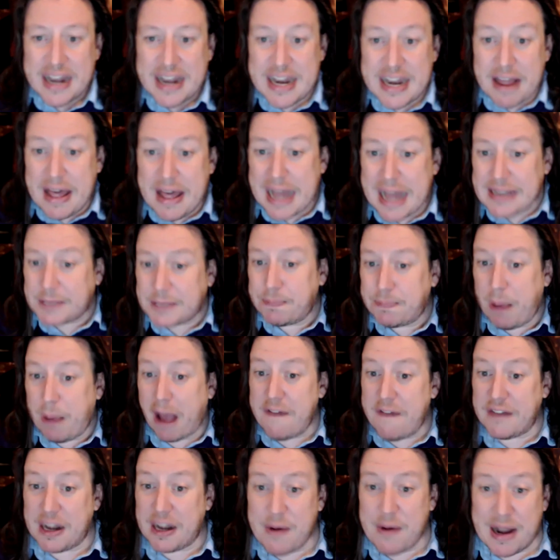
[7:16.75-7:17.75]
Now that's
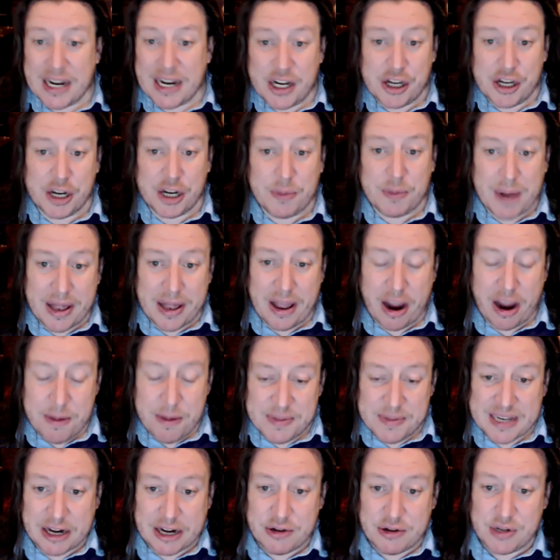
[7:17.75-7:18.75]
perfectly well and good when the
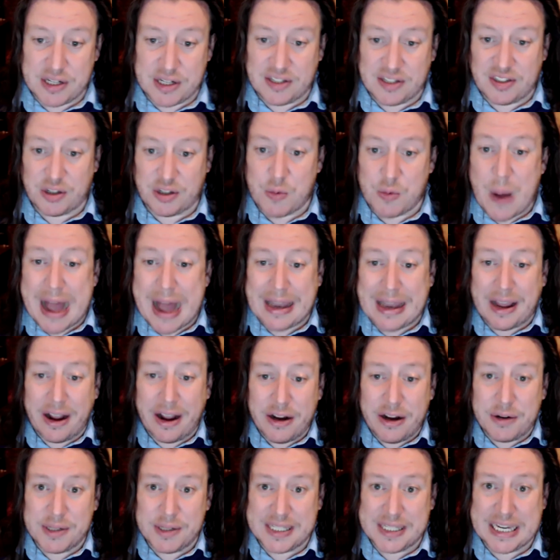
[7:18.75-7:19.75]
Home Secretary is
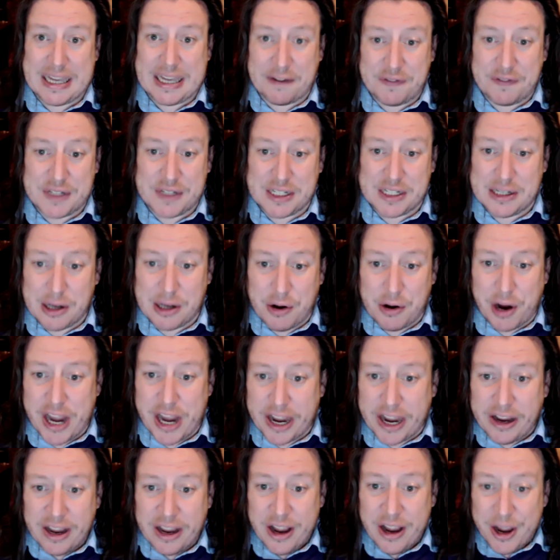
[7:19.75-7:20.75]
Suella, who is a gifted
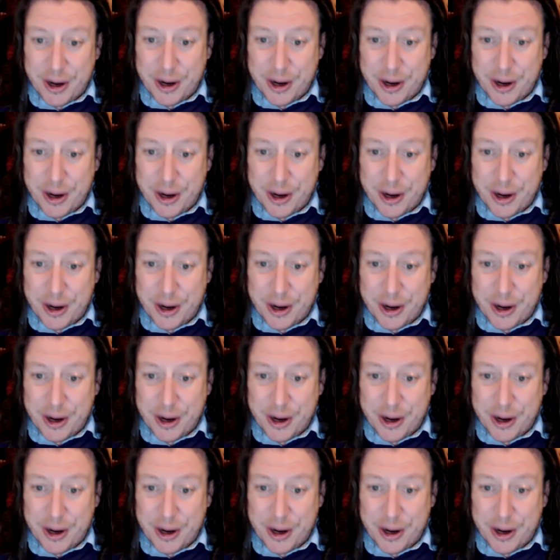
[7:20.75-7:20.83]
lawyer,